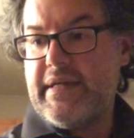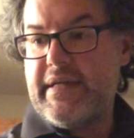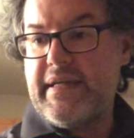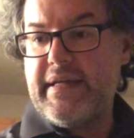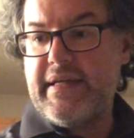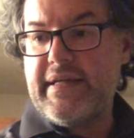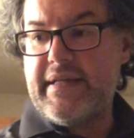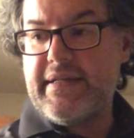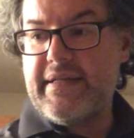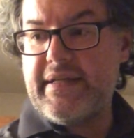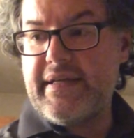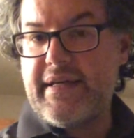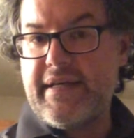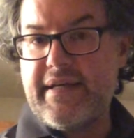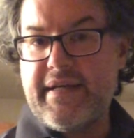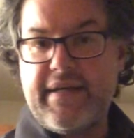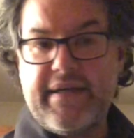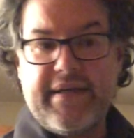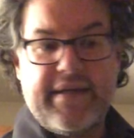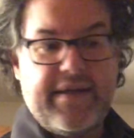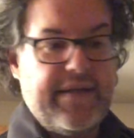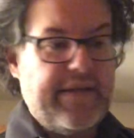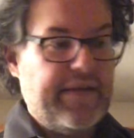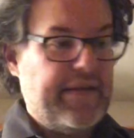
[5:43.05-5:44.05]
and
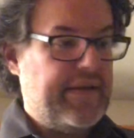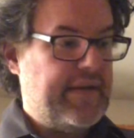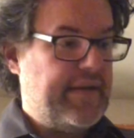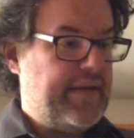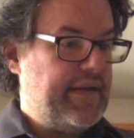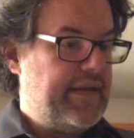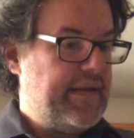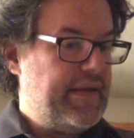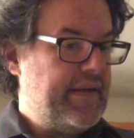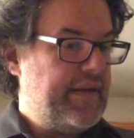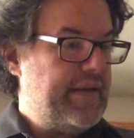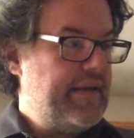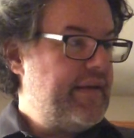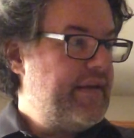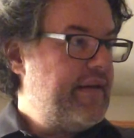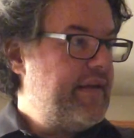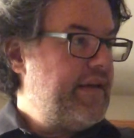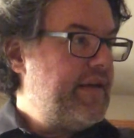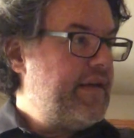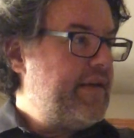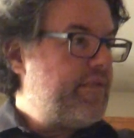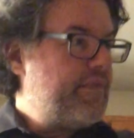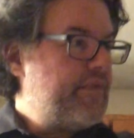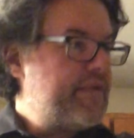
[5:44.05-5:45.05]
we'll
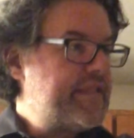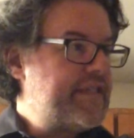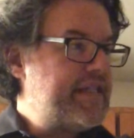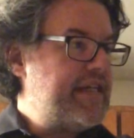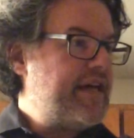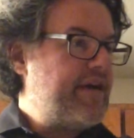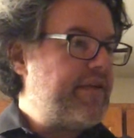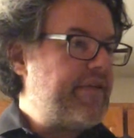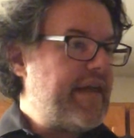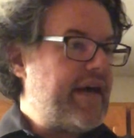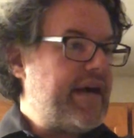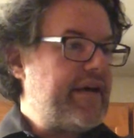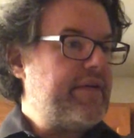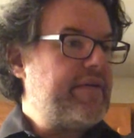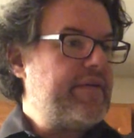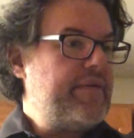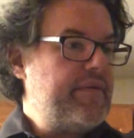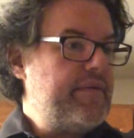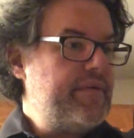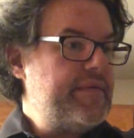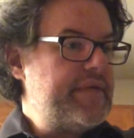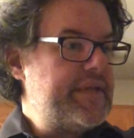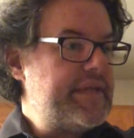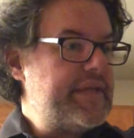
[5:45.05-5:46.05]
see how that
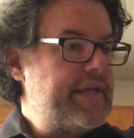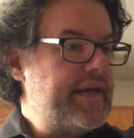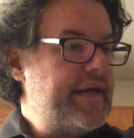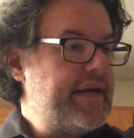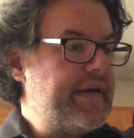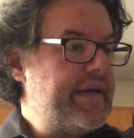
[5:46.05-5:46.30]
goes.